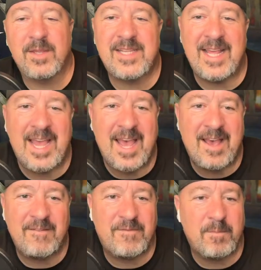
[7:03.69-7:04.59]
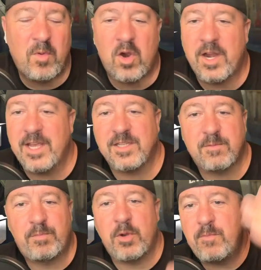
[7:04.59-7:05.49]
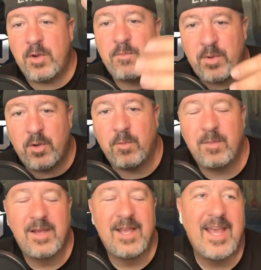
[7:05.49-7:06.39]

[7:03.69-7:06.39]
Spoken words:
Let's say they have Marius. Boom, boom, boom.